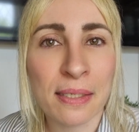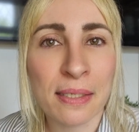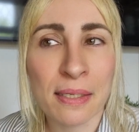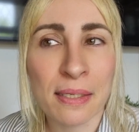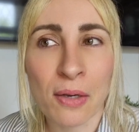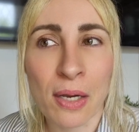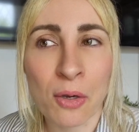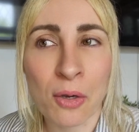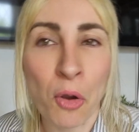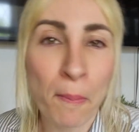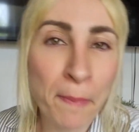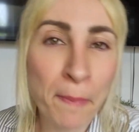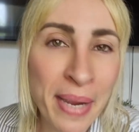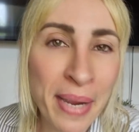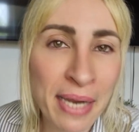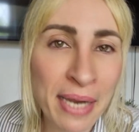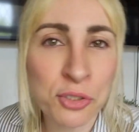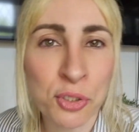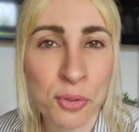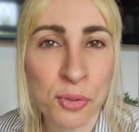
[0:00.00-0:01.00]

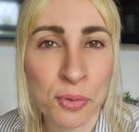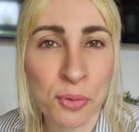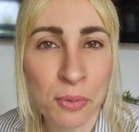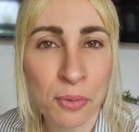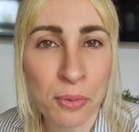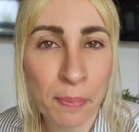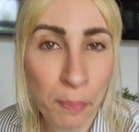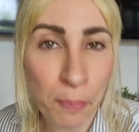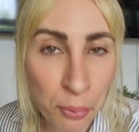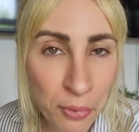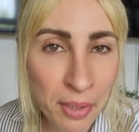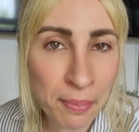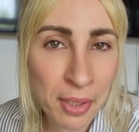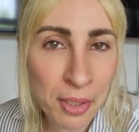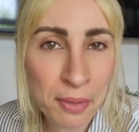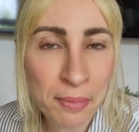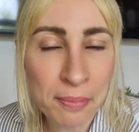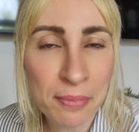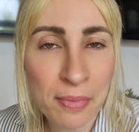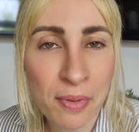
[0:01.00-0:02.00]
compared to
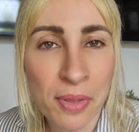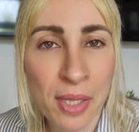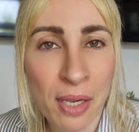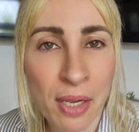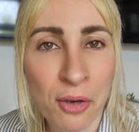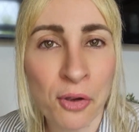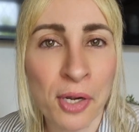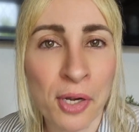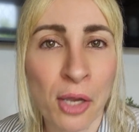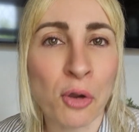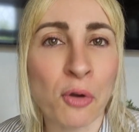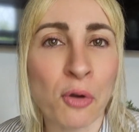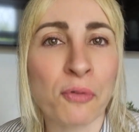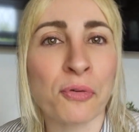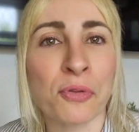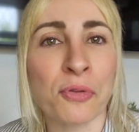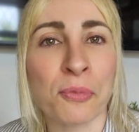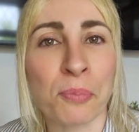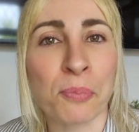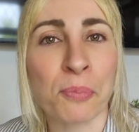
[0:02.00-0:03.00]
premium, they are going to go for
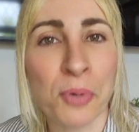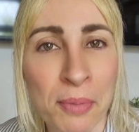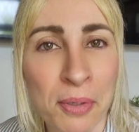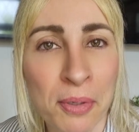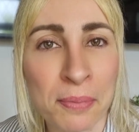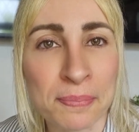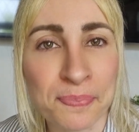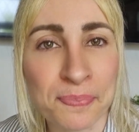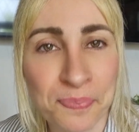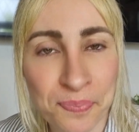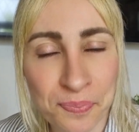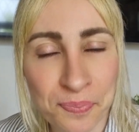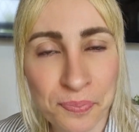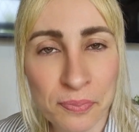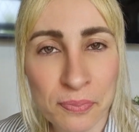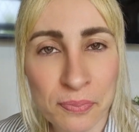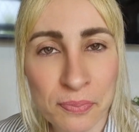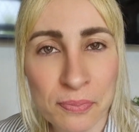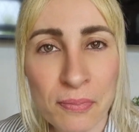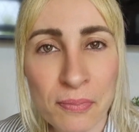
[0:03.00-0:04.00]
the premium.
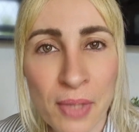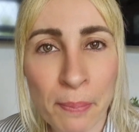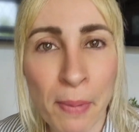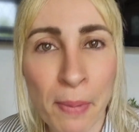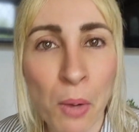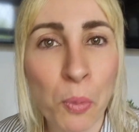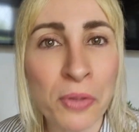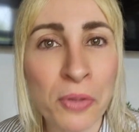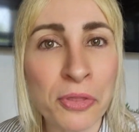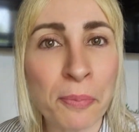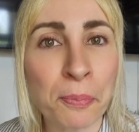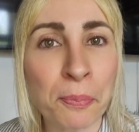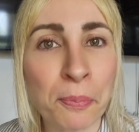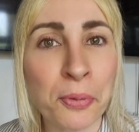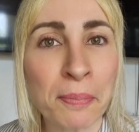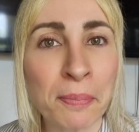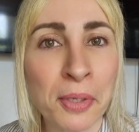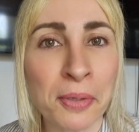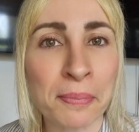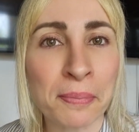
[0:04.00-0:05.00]
But when the
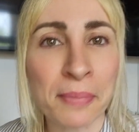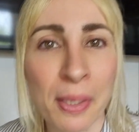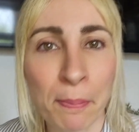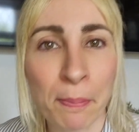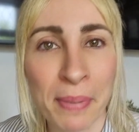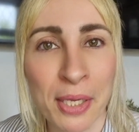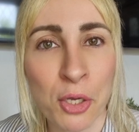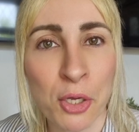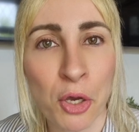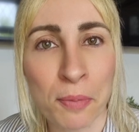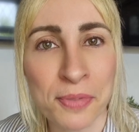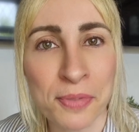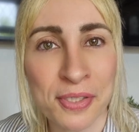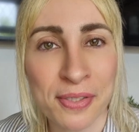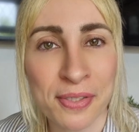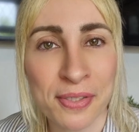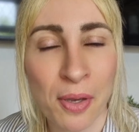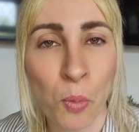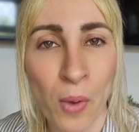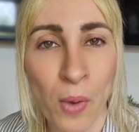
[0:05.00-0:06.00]
premium becomes
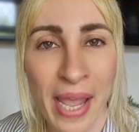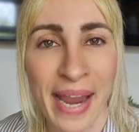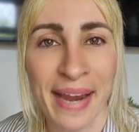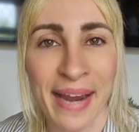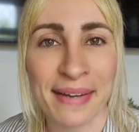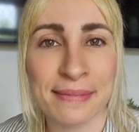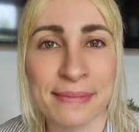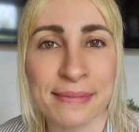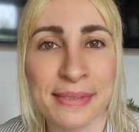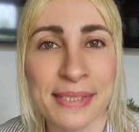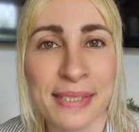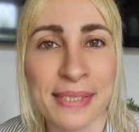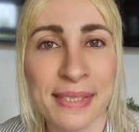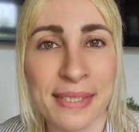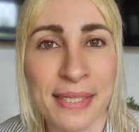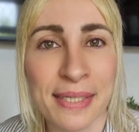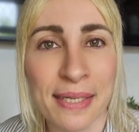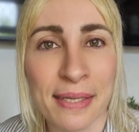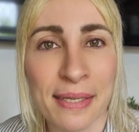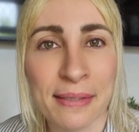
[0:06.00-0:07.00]
aware,
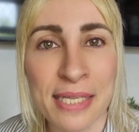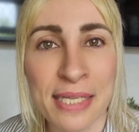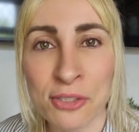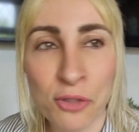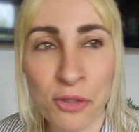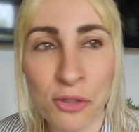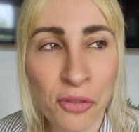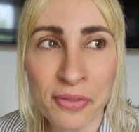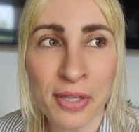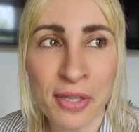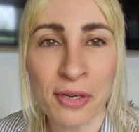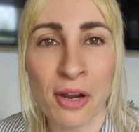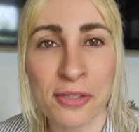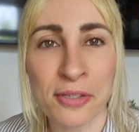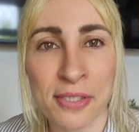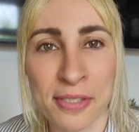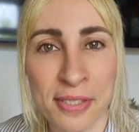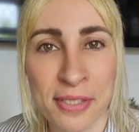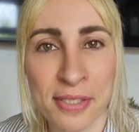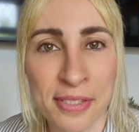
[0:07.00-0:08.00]
there's nothing the
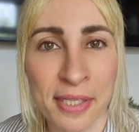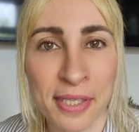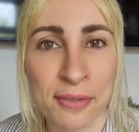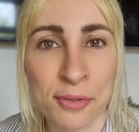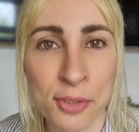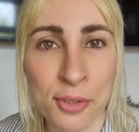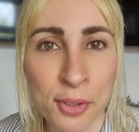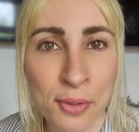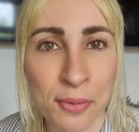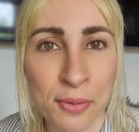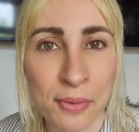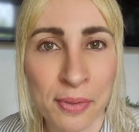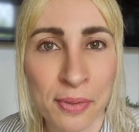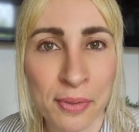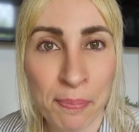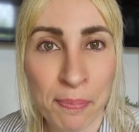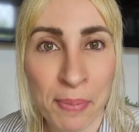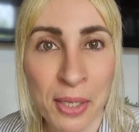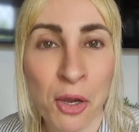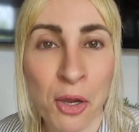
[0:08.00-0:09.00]
narcissist can do. They
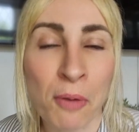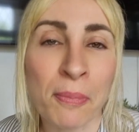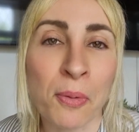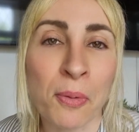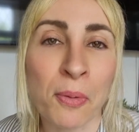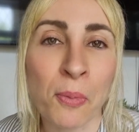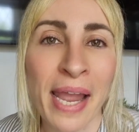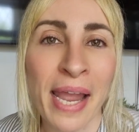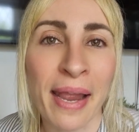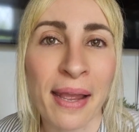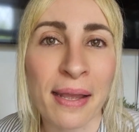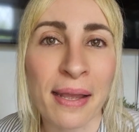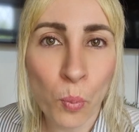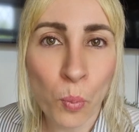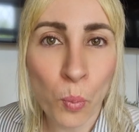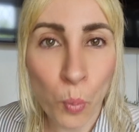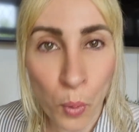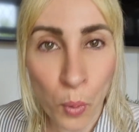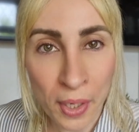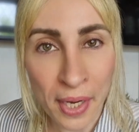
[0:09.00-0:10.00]
become aware.
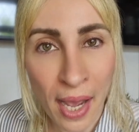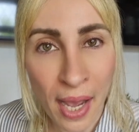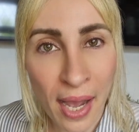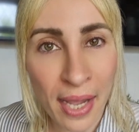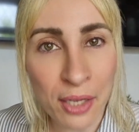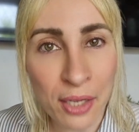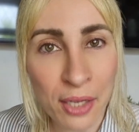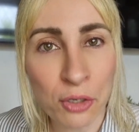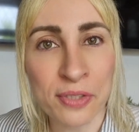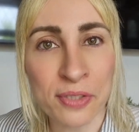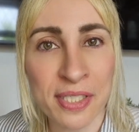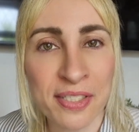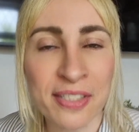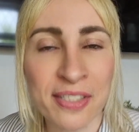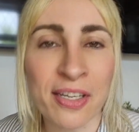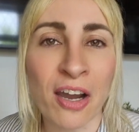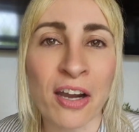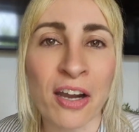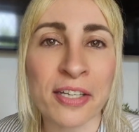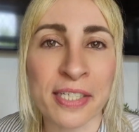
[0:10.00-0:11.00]
When I got
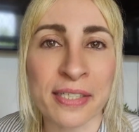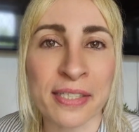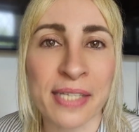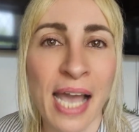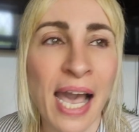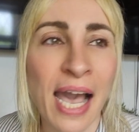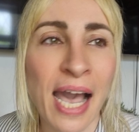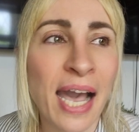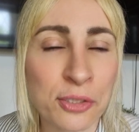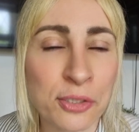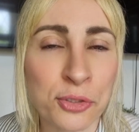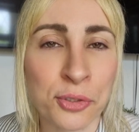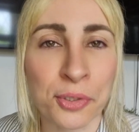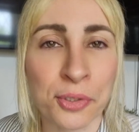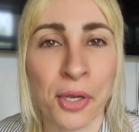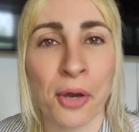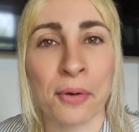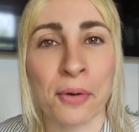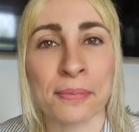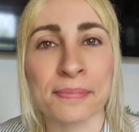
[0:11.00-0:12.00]
discarded, I had to
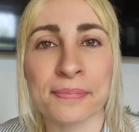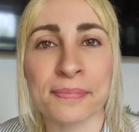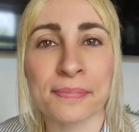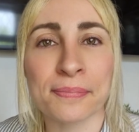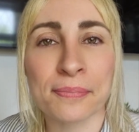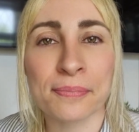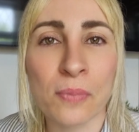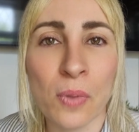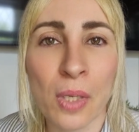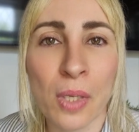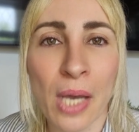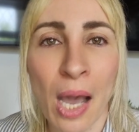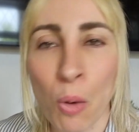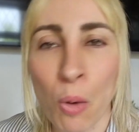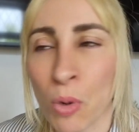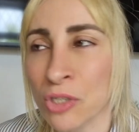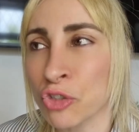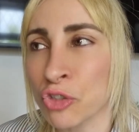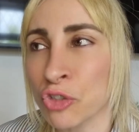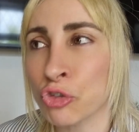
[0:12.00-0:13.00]
go. I
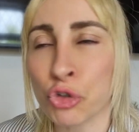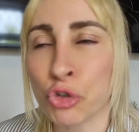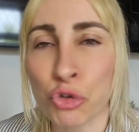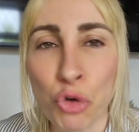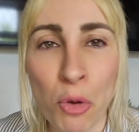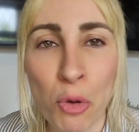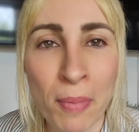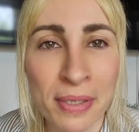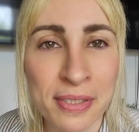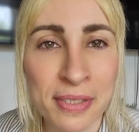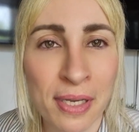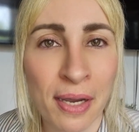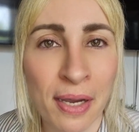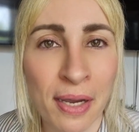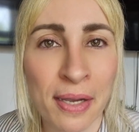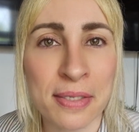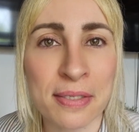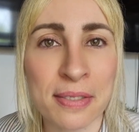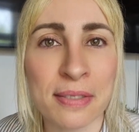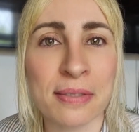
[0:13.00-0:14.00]
was
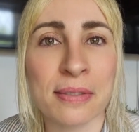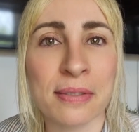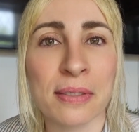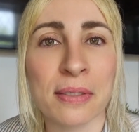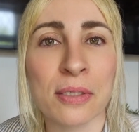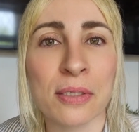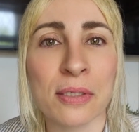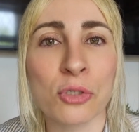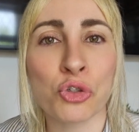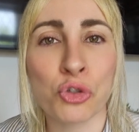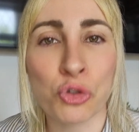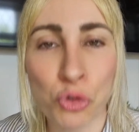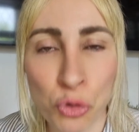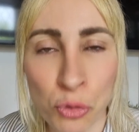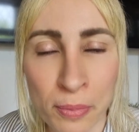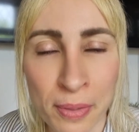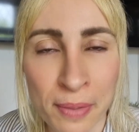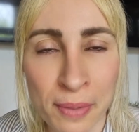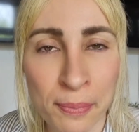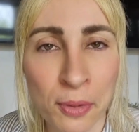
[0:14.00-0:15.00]
traumatized,
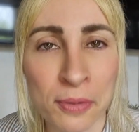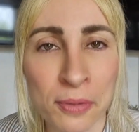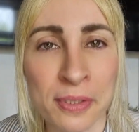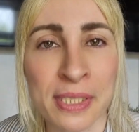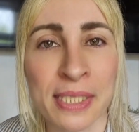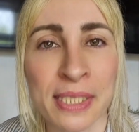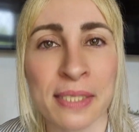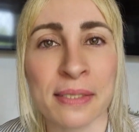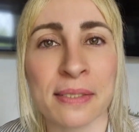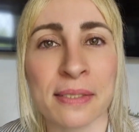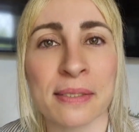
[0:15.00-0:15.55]
trauma bonded.